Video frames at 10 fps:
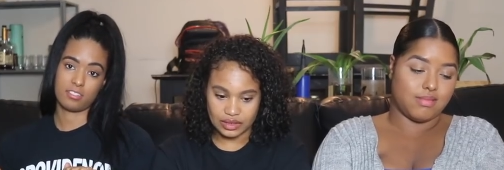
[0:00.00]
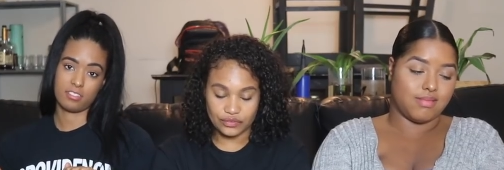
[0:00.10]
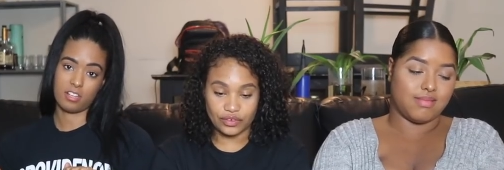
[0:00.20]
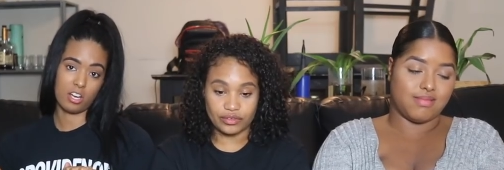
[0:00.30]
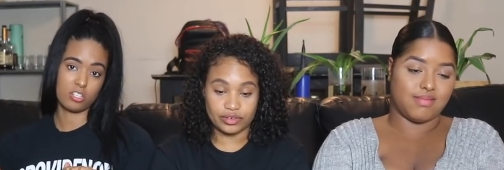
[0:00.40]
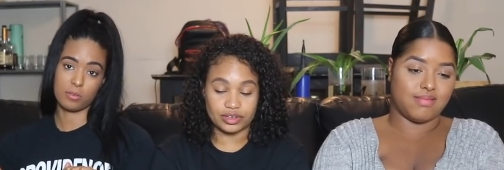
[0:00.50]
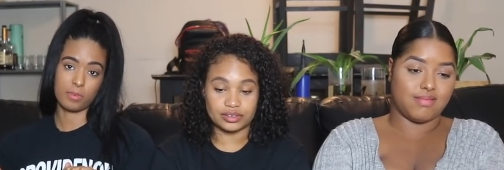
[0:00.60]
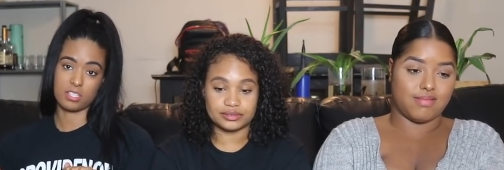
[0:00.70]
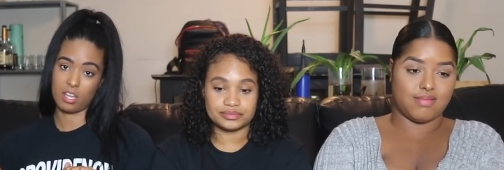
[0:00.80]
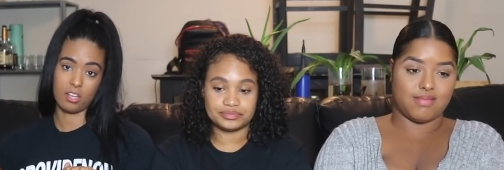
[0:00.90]
Speaker 1: For 100%.
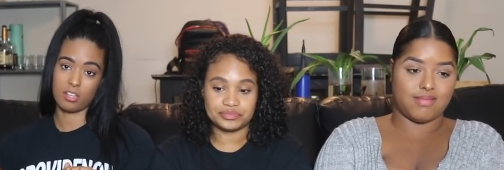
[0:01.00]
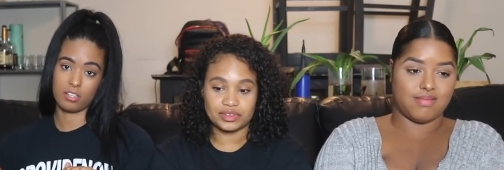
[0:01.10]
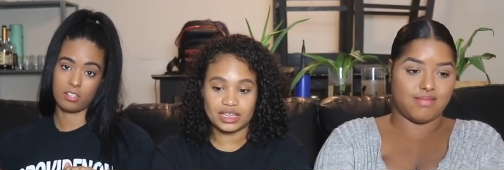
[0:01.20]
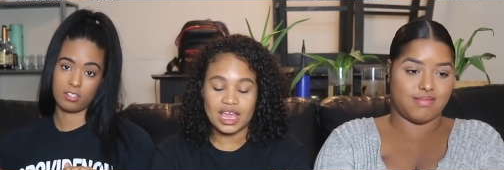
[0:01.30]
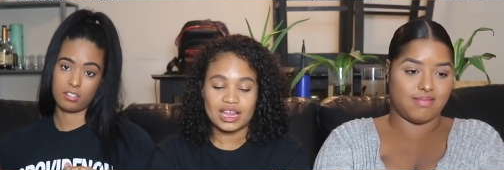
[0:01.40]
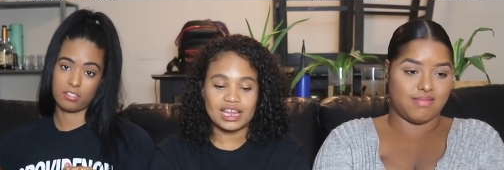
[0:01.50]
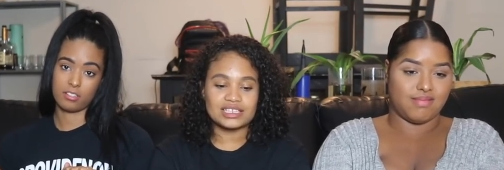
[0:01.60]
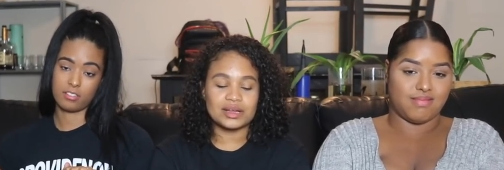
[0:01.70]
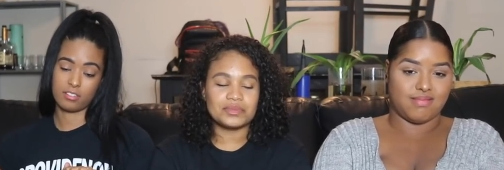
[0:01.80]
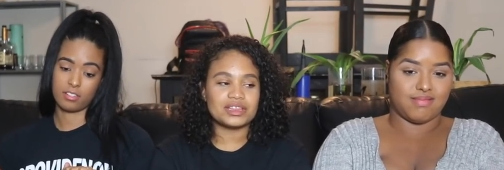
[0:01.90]
real. Like
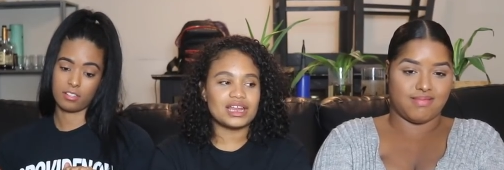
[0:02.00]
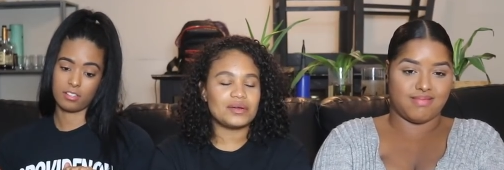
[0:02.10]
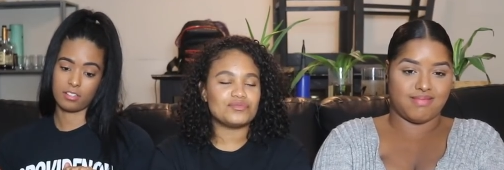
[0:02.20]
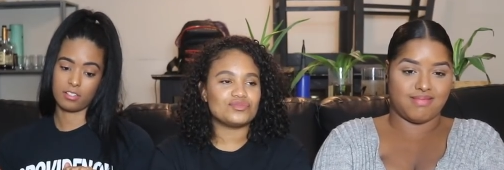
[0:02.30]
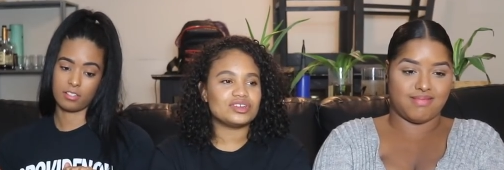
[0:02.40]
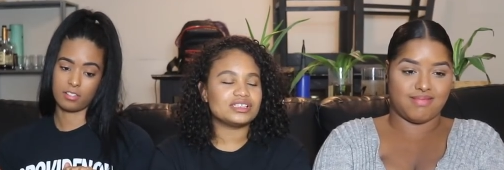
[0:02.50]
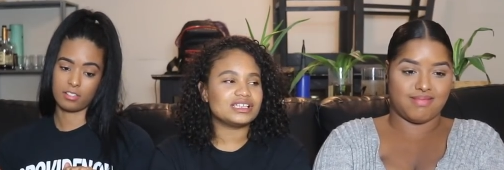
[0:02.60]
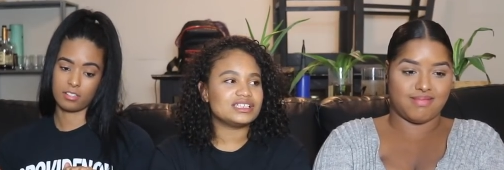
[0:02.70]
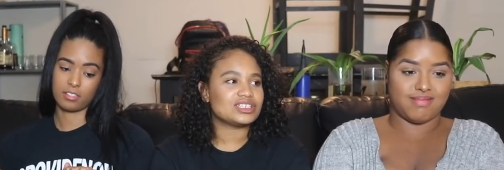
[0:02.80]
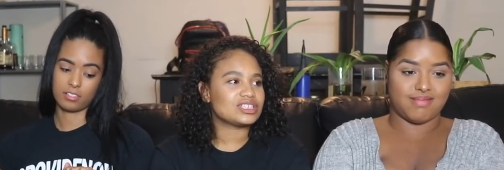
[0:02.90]
something that I'm
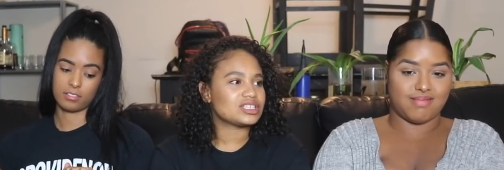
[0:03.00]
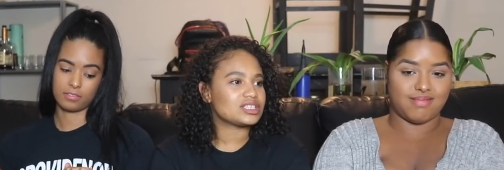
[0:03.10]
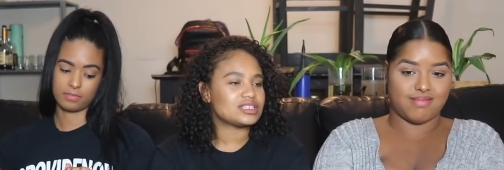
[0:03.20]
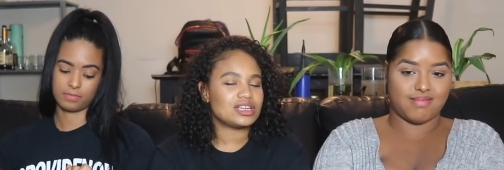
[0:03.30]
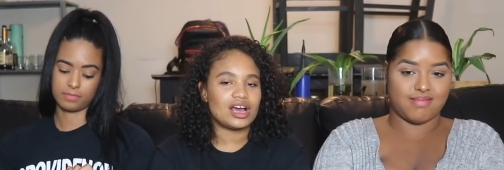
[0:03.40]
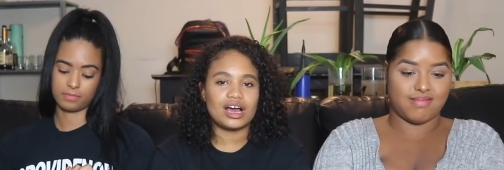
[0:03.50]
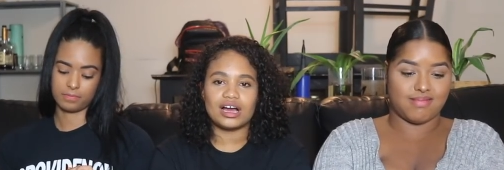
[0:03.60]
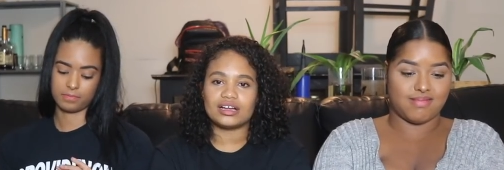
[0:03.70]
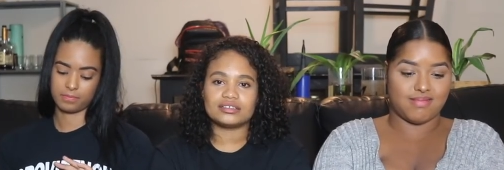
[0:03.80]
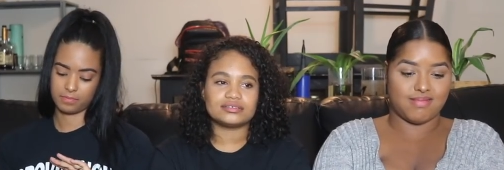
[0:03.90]
really just
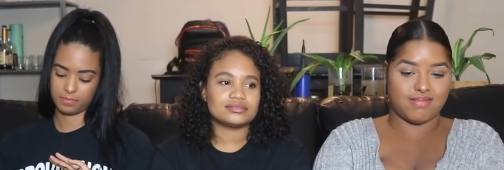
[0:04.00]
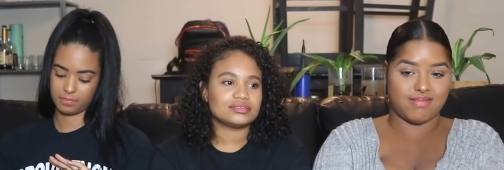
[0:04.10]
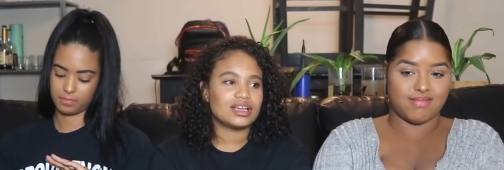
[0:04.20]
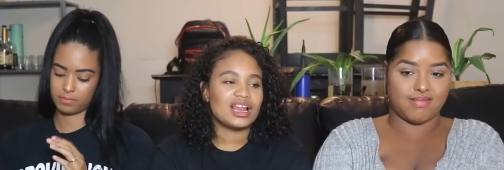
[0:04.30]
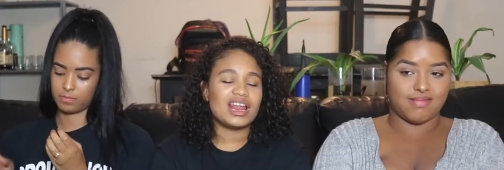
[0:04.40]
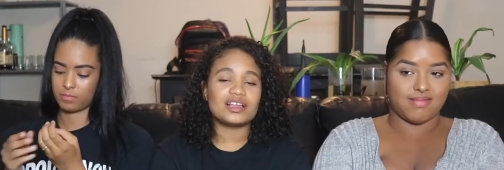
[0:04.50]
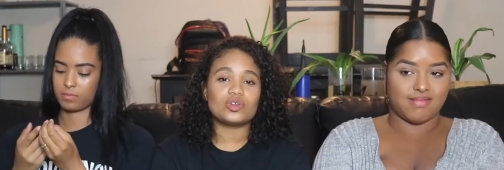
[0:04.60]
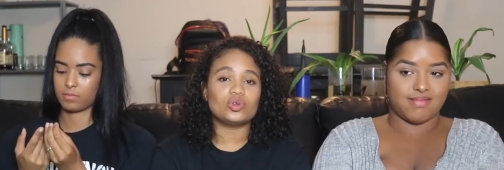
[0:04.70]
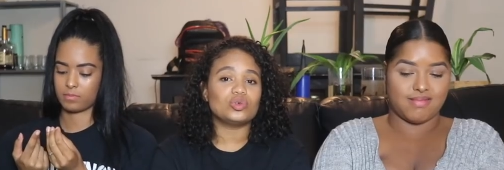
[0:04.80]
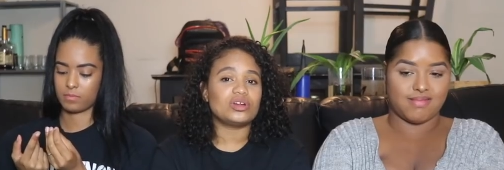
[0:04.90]
not. Like,
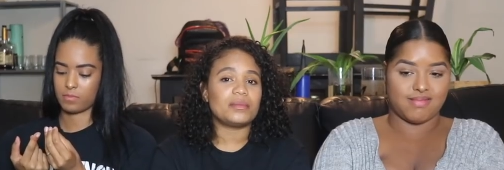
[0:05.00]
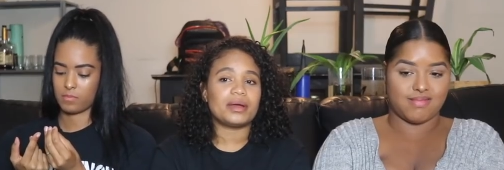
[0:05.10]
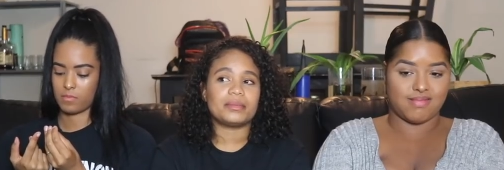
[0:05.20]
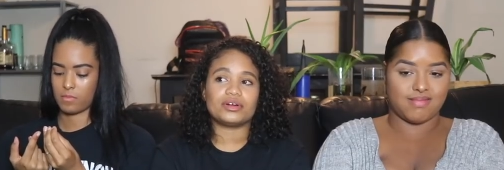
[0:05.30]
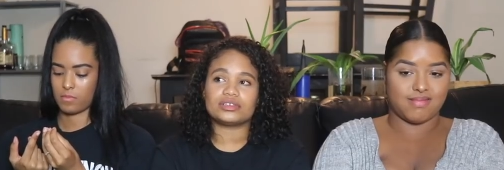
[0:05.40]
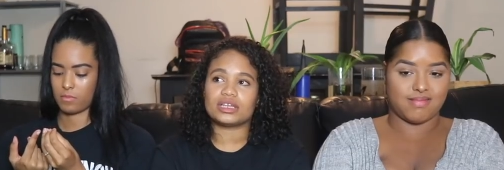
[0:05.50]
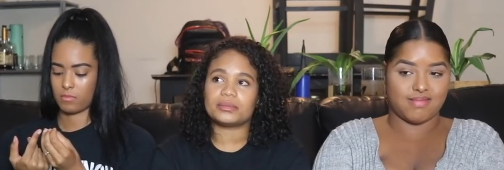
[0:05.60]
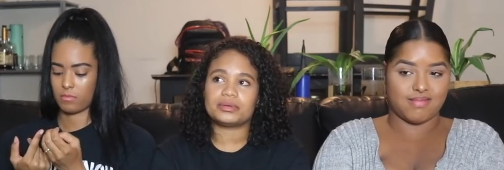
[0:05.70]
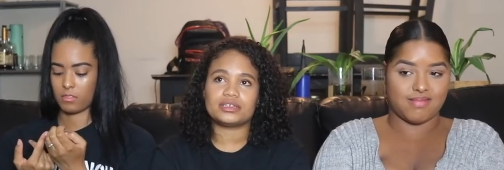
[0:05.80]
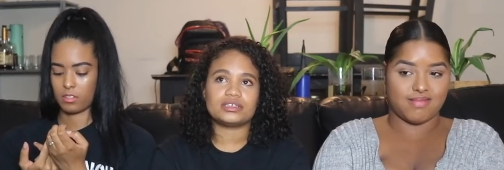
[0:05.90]
don't do it on my birthday,
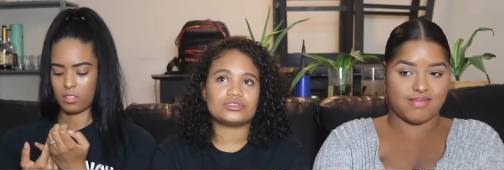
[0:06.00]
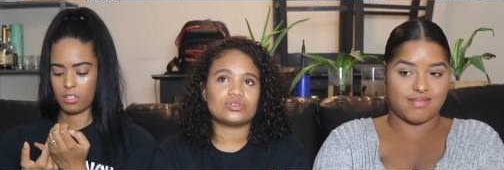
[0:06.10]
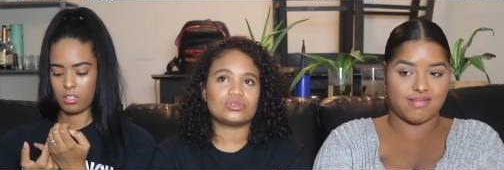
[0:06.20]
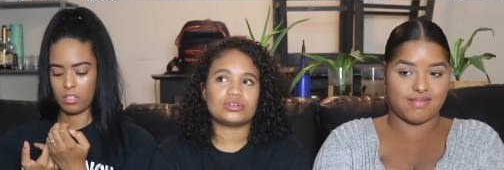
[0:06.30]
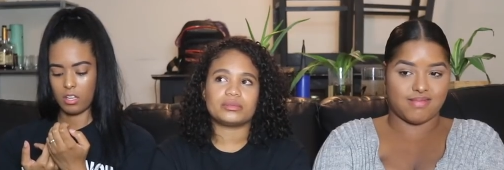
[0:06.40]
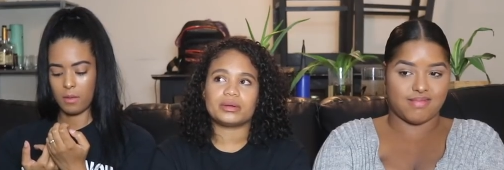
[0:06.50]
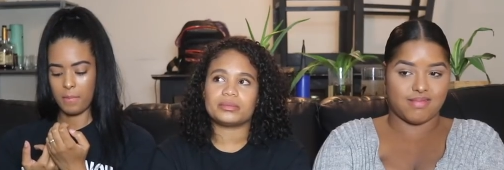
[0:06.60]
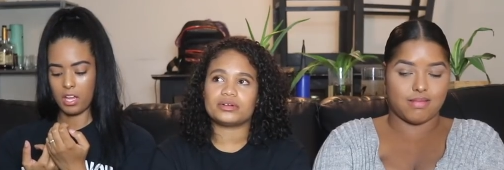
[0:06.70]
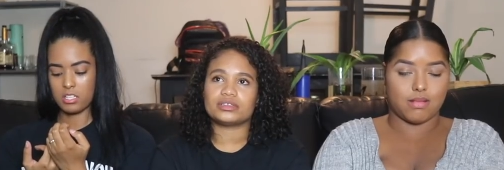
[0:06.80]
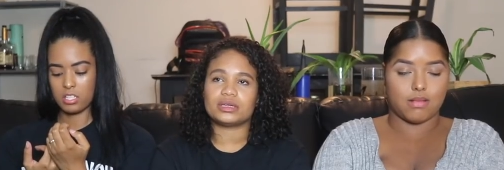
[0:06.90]
please. Don't do it on my
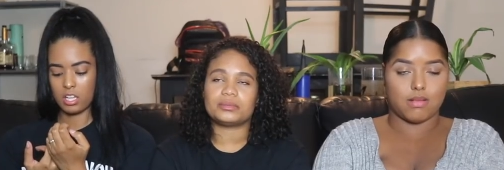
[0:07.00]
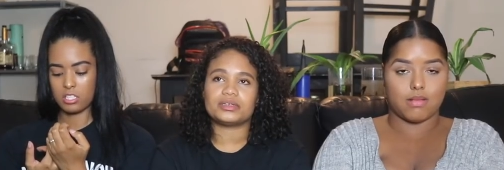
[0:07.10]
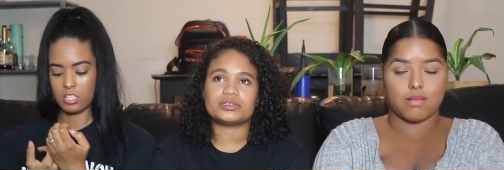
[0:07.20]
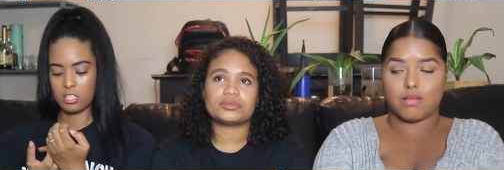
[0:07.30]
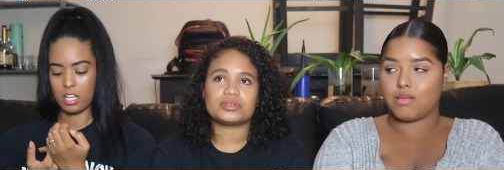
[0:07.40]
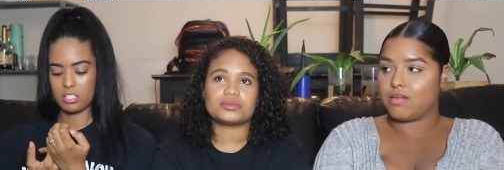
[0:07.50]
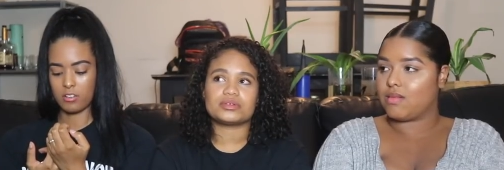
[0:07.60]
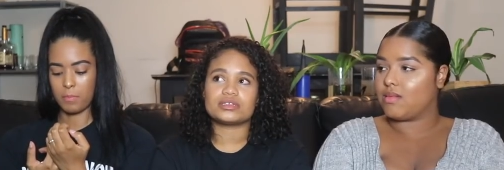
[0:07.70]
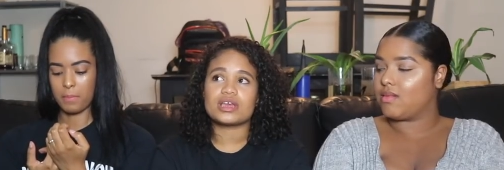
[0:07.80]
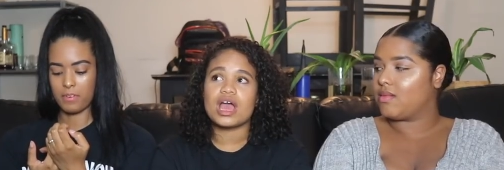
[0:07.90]
Imagine birthday, please, shit. please. That's your
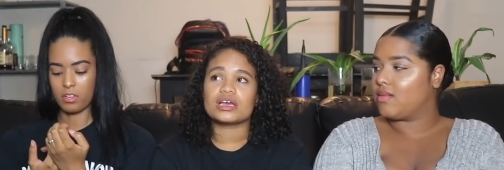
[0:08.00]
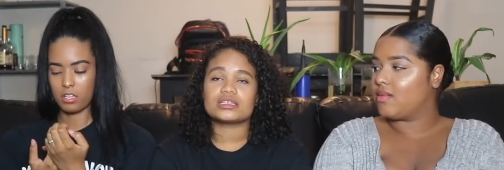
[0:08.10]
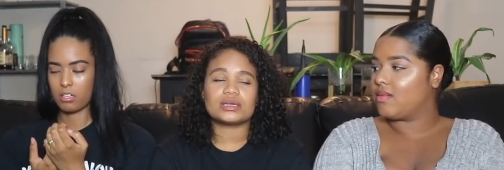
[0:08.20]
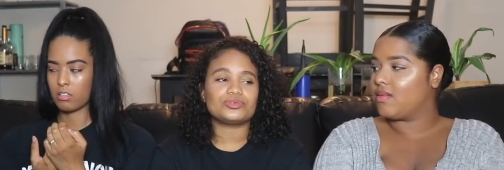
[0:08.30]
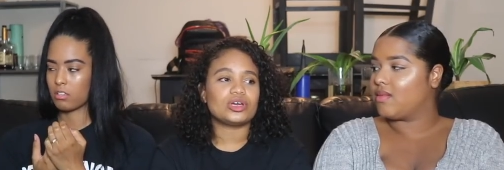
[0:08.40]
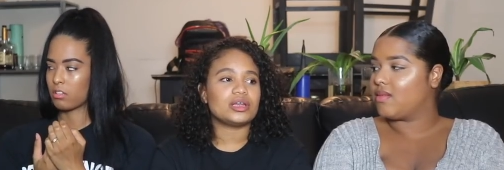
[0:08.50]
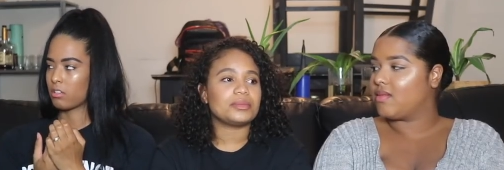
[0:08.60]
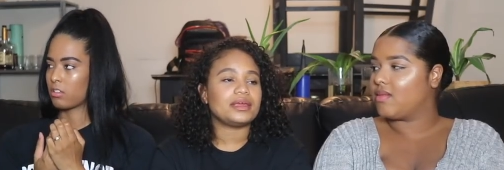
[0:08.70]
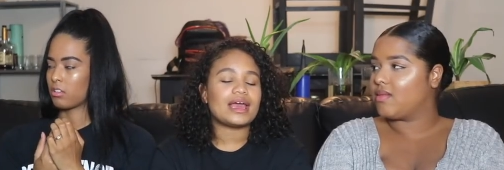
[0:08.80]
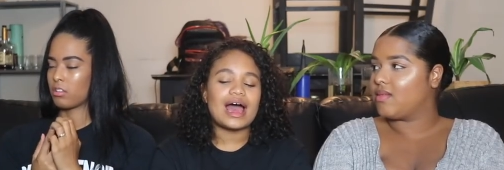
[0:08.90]
memory. Because I'm trying to be